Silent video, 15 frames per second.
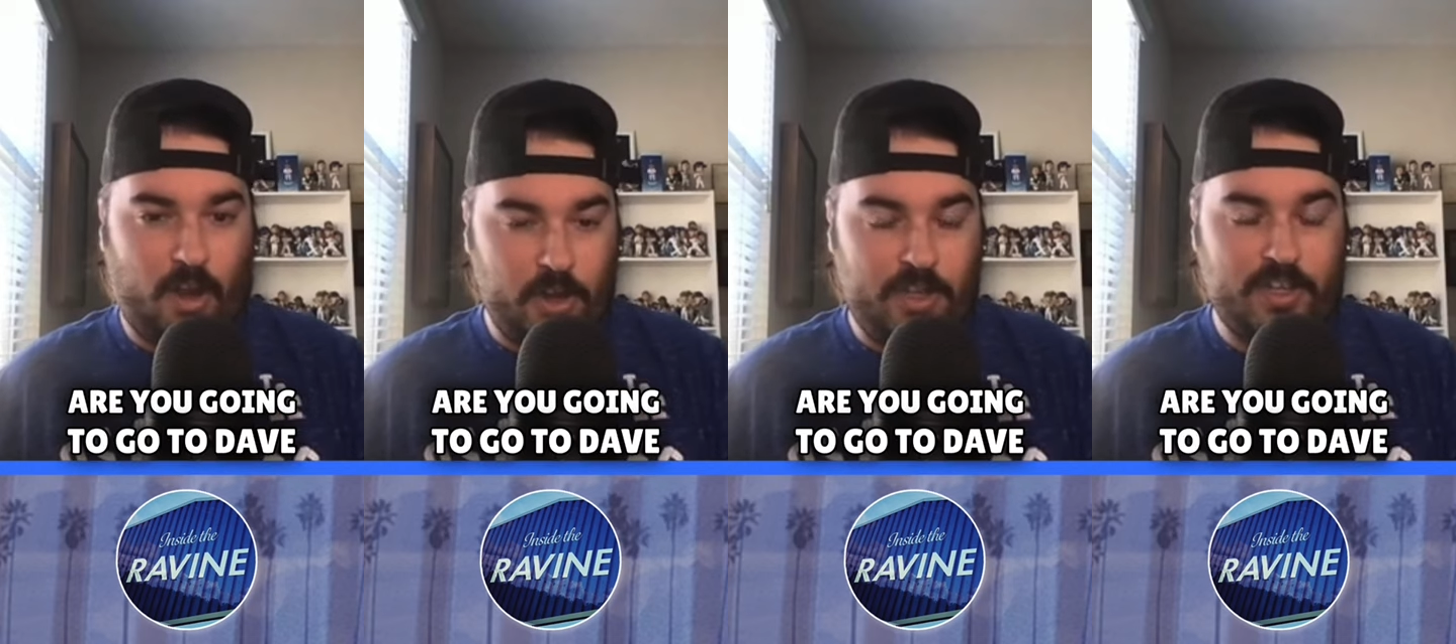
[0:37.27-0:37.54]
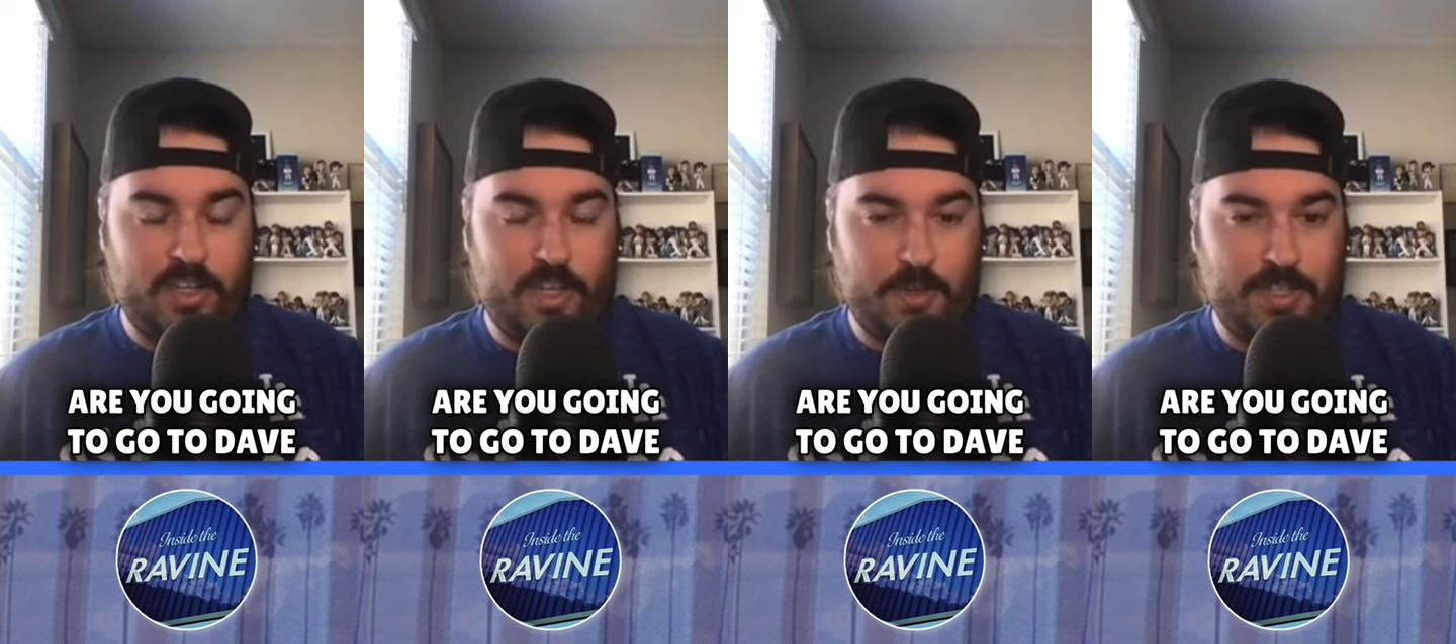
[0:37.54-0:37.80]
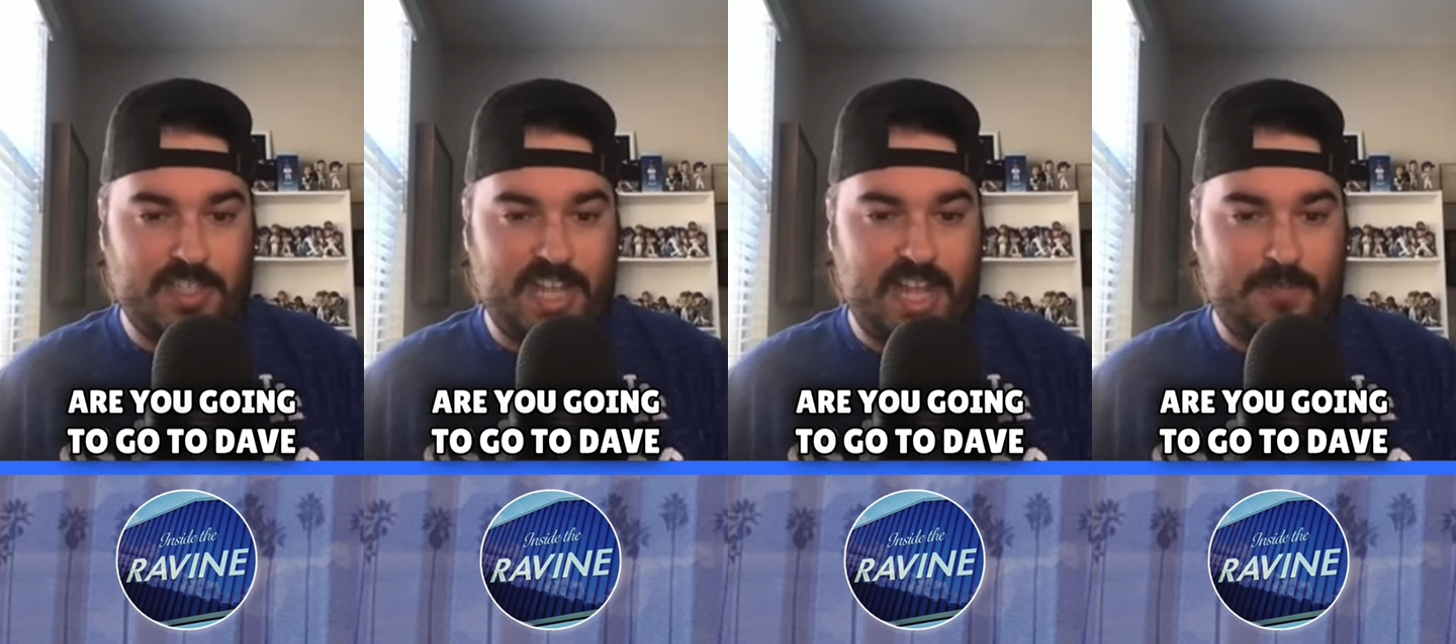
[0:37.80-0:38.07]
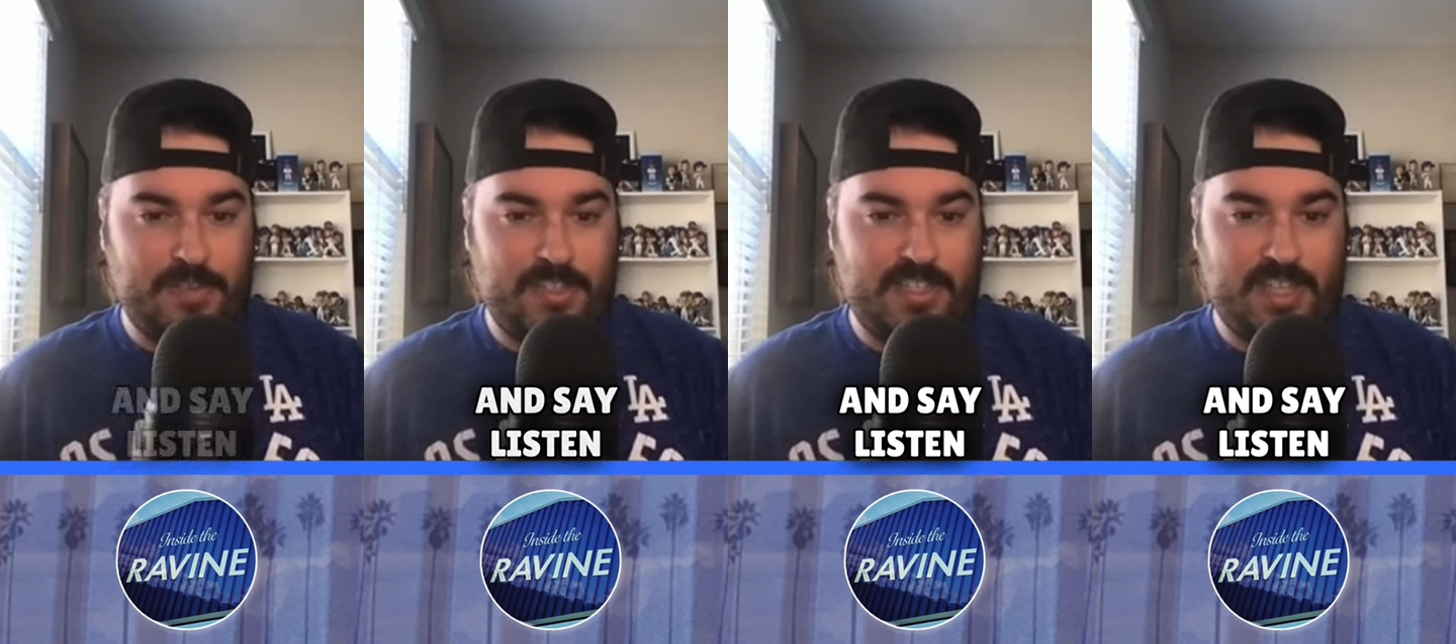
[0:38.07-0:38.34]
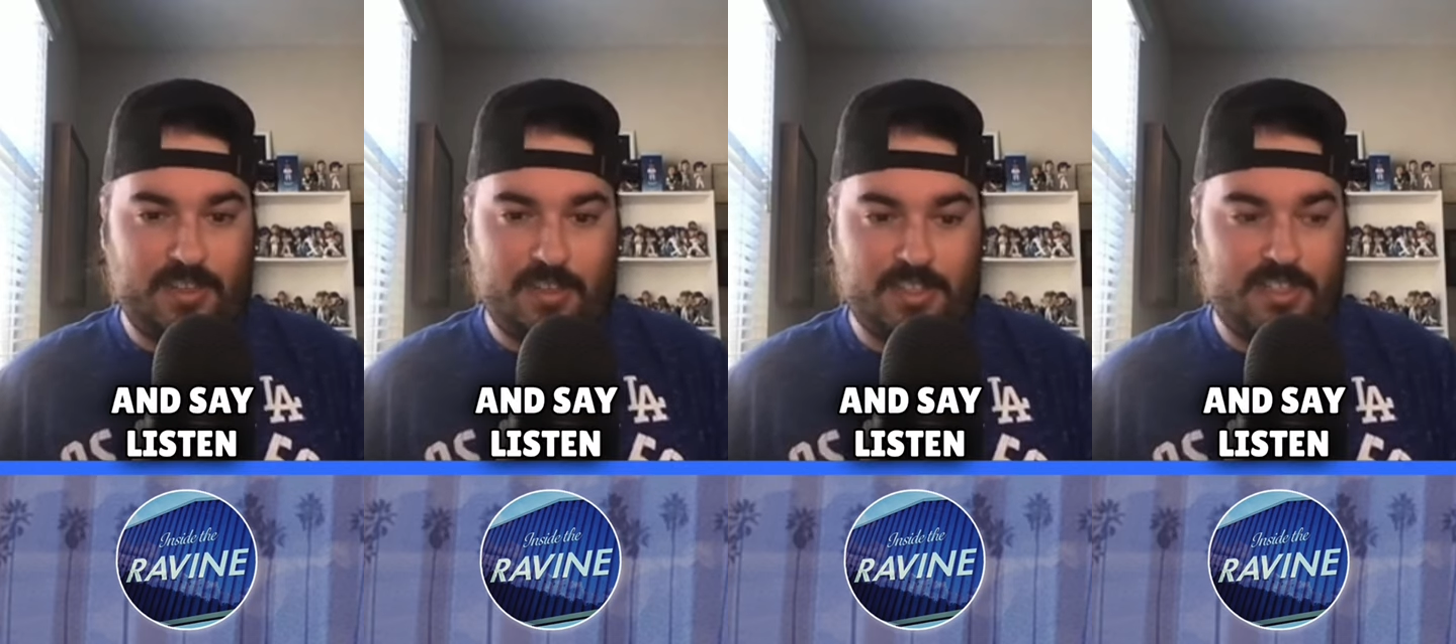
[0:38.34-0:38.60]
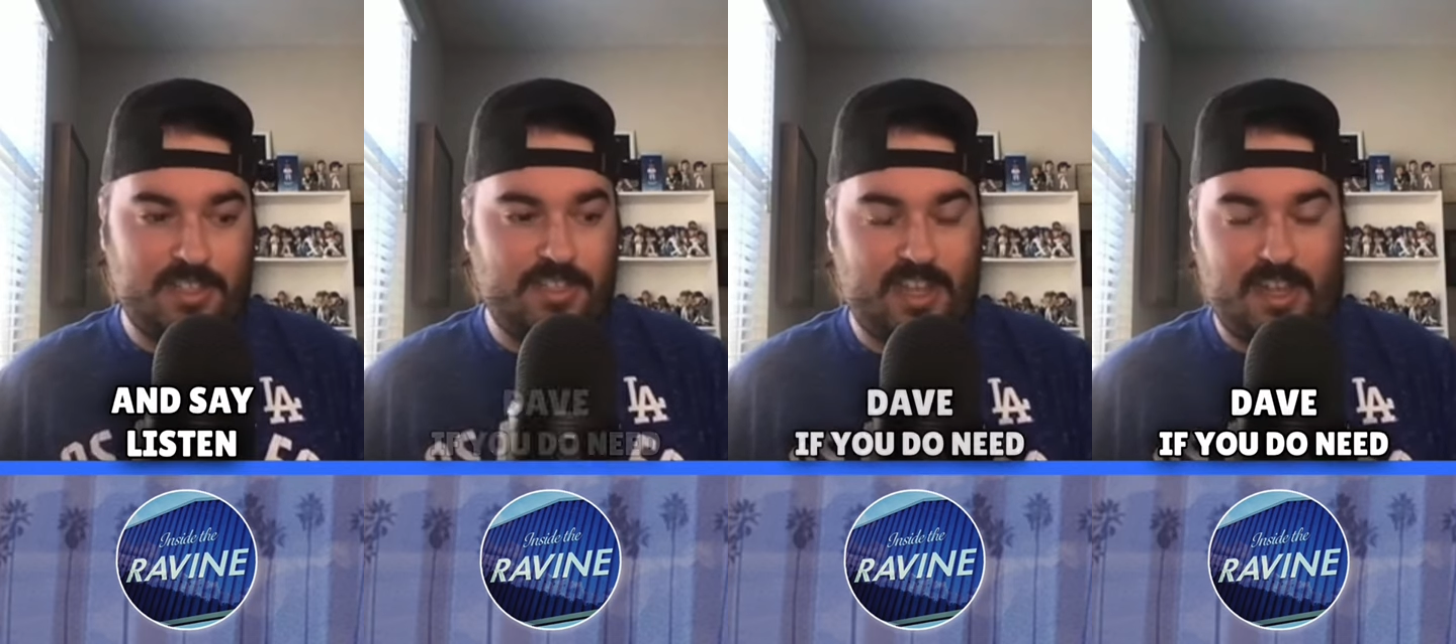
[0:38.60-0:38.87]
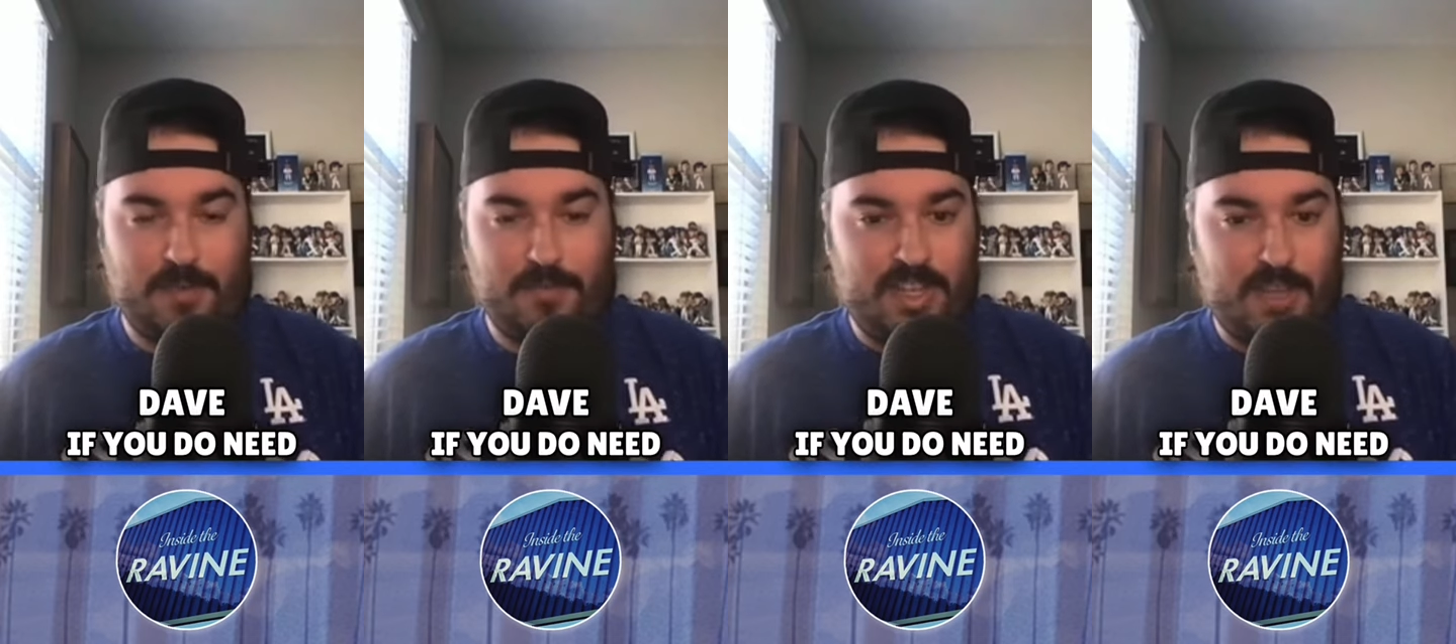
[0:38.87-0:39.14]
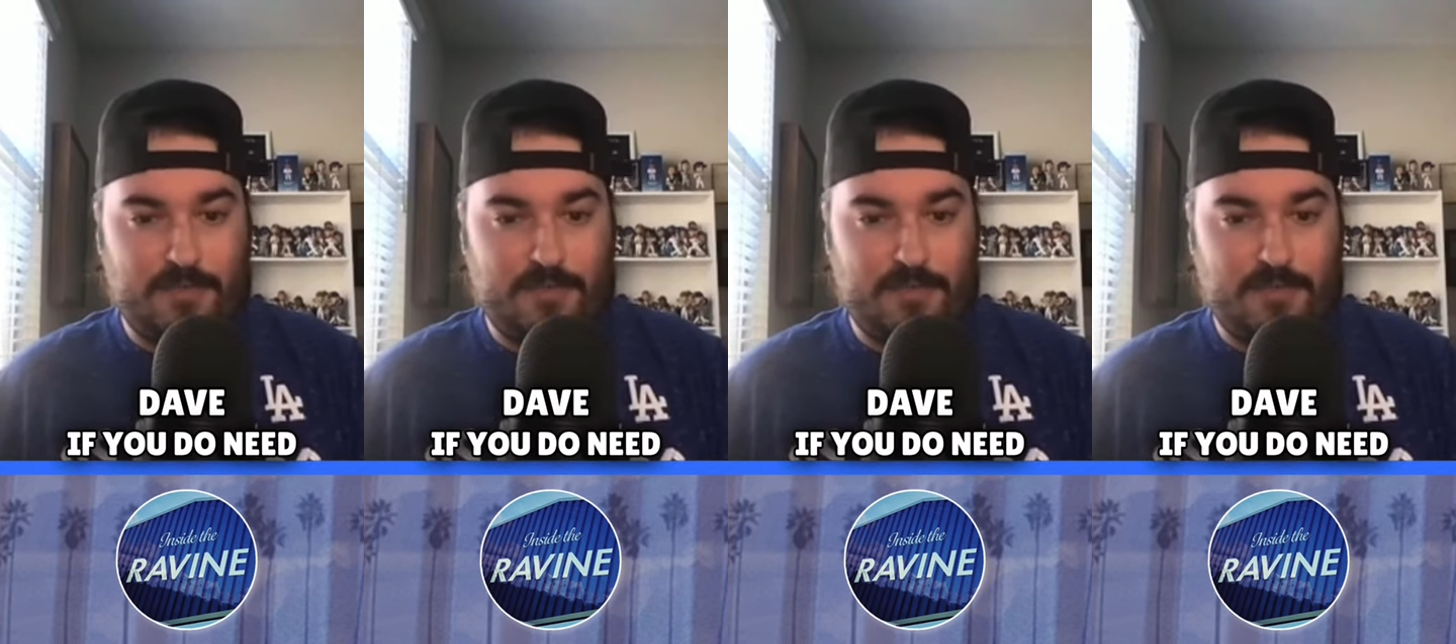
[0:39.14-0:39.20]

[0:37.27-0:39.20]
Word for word: are you going to go to Dave and say, listen, Dave,